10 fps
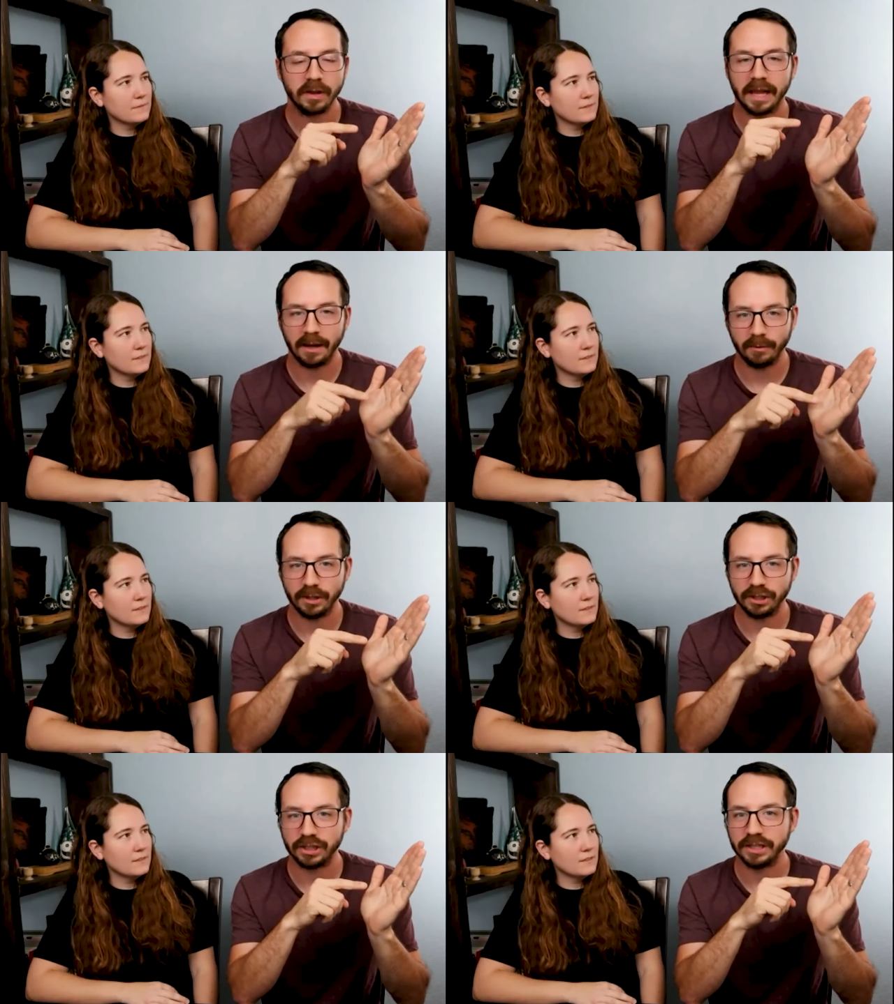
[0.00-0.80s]

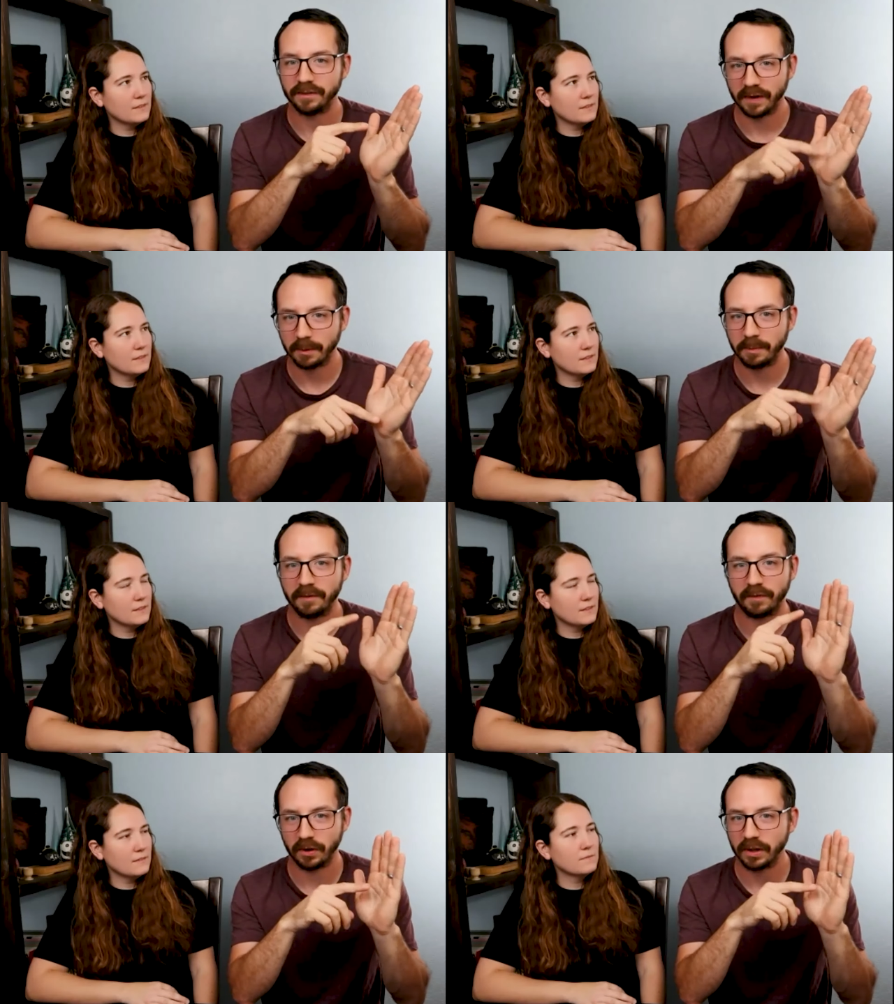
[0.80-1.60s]
Speaker 1: language development for
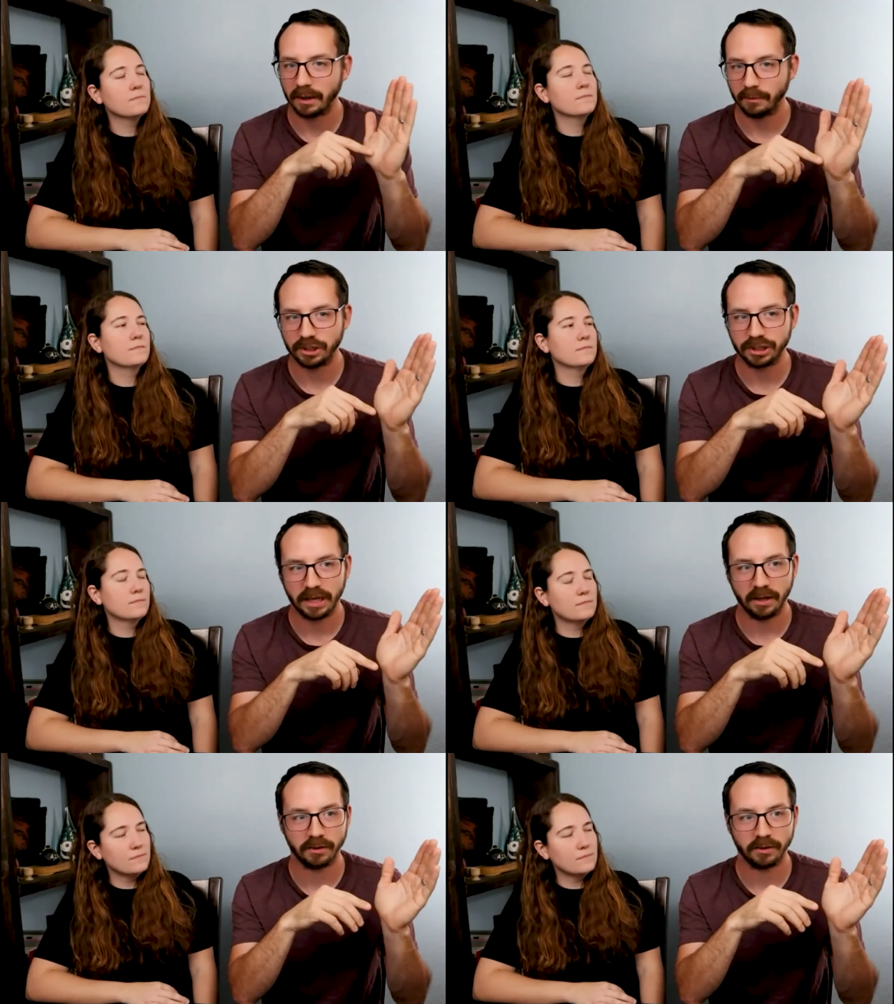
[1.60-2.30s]
your language skill mm.